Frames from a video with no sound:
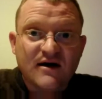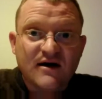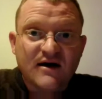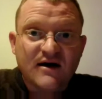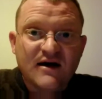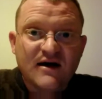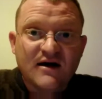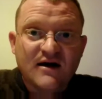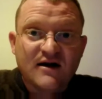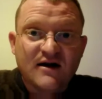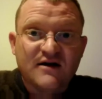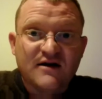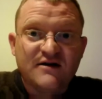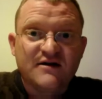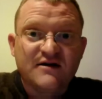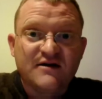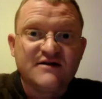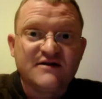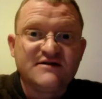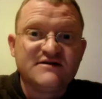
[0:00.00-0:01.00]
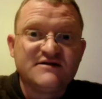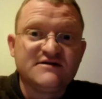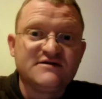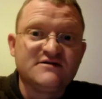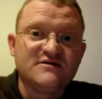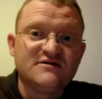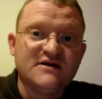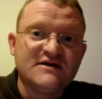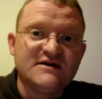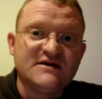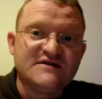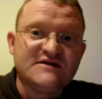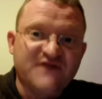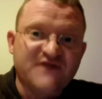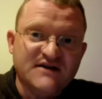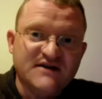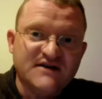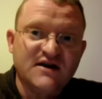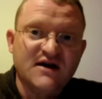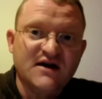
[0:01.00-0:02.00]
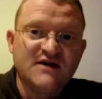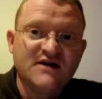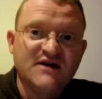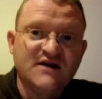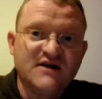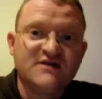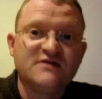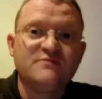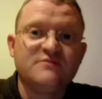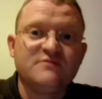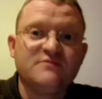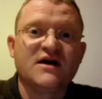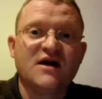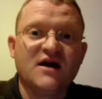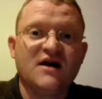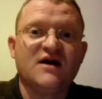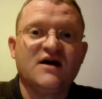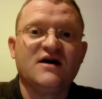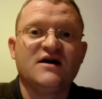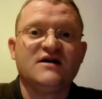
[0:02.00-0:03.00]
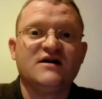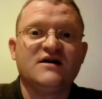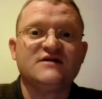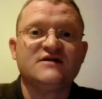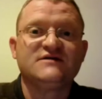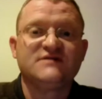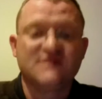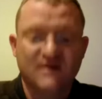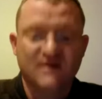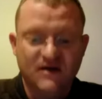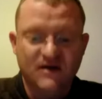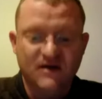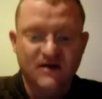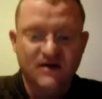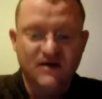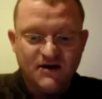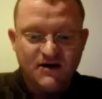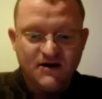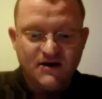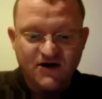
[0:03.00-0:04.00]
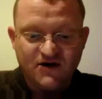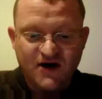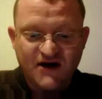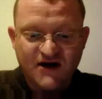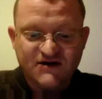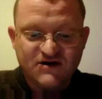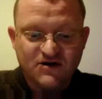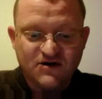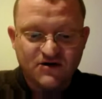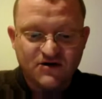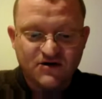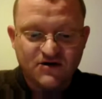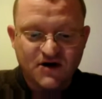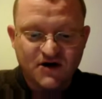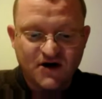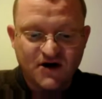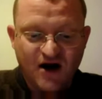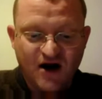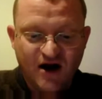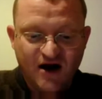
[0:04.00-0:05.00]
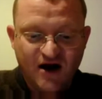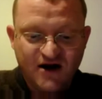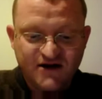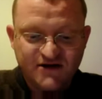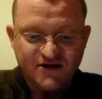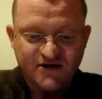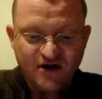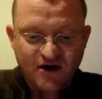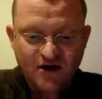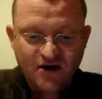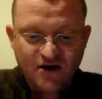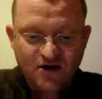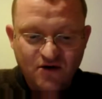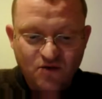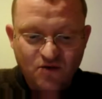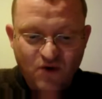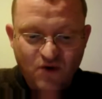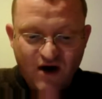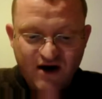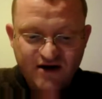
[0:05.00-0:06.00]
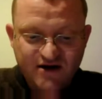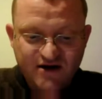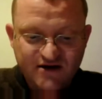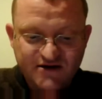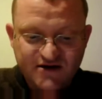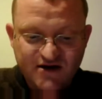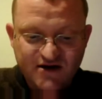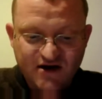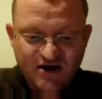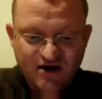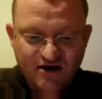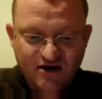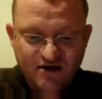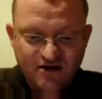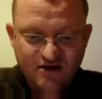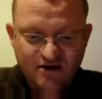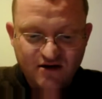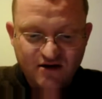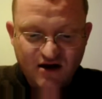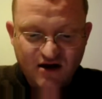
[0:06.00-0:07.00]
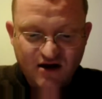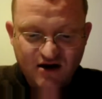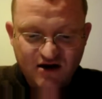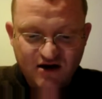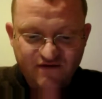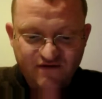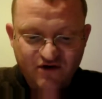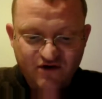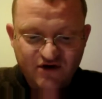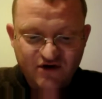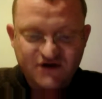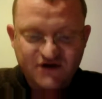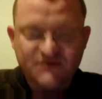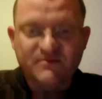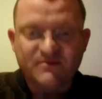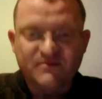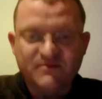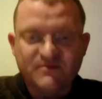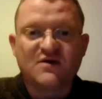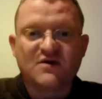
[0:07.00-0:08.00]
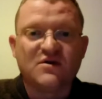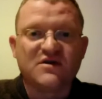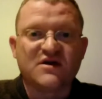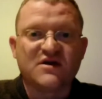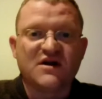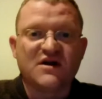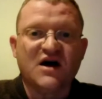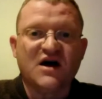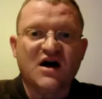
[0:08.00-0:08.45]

England is fascinated by class. So let's look at class. Why does the interviewer speak with an